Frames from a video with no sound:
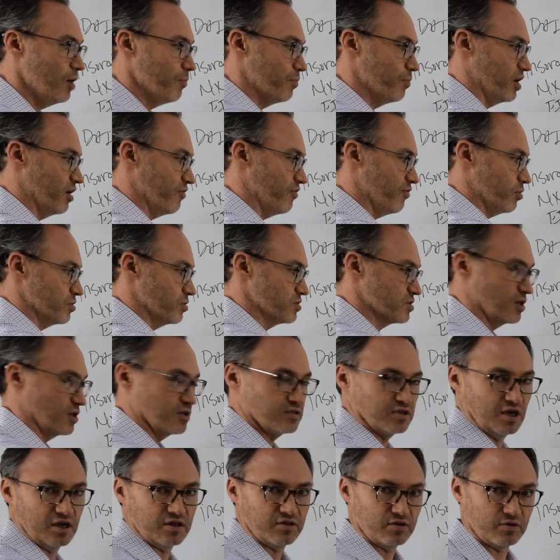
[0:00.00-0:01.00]
but everyone's going
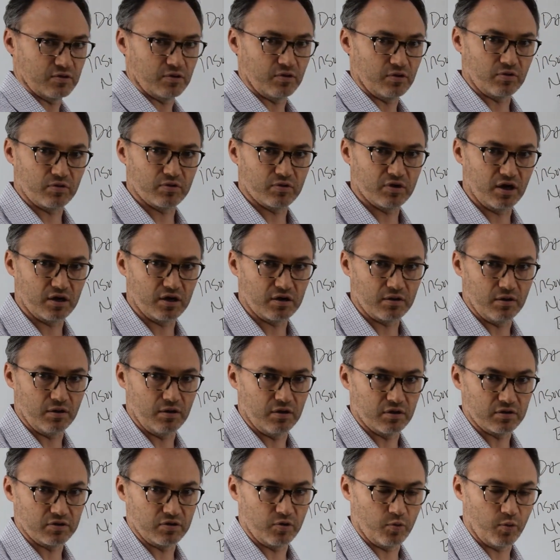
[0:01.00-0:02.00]
to take their little cut
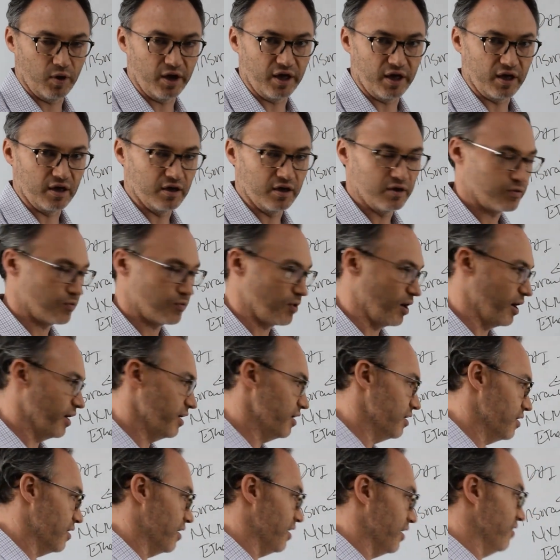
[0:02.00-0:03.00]
along the way, right?
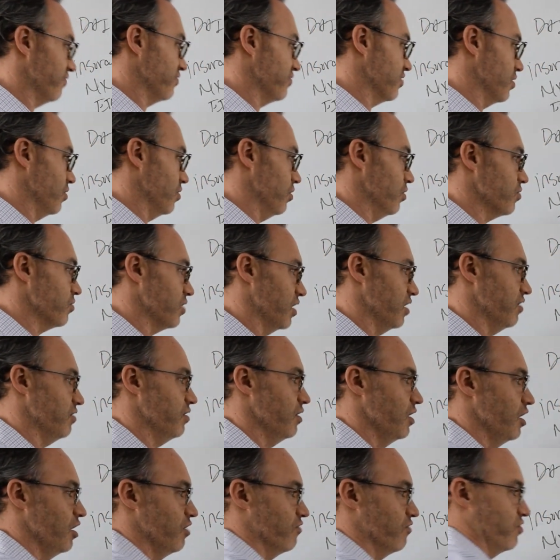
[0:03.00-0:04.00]
And I have to go, okay,
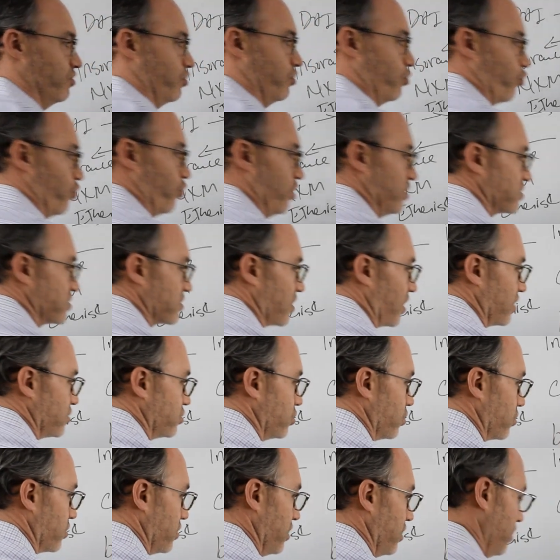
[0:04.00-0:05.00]
for the risk I
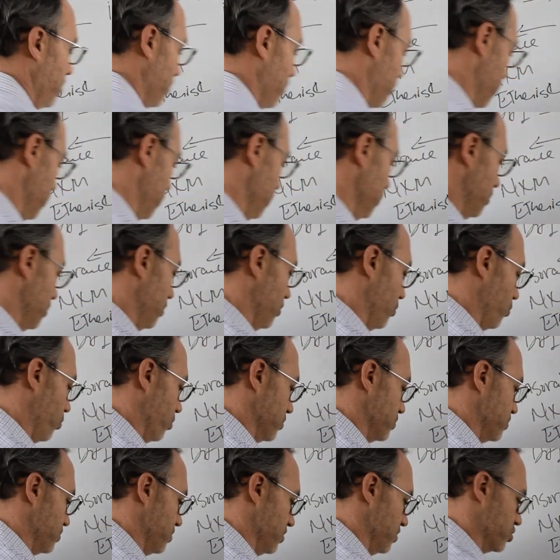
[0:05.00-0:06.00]
took here,
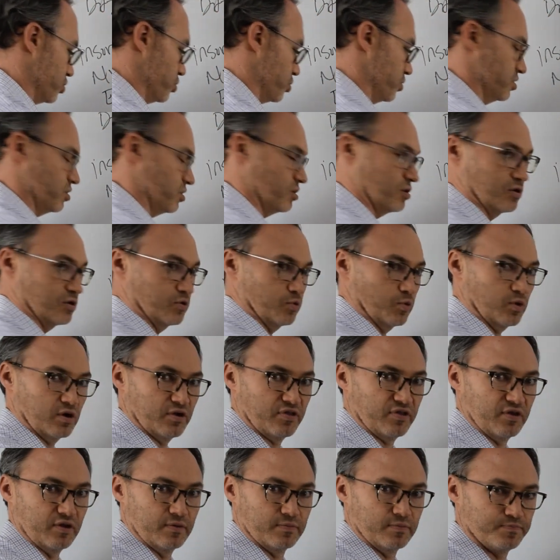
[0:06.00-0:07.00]
was this return
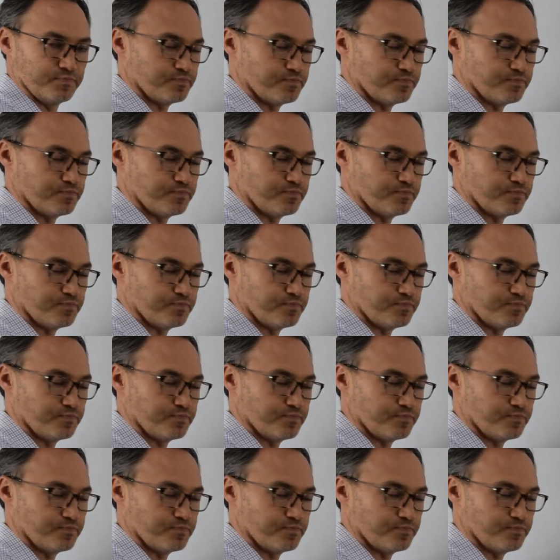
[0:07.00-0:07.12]
worth it?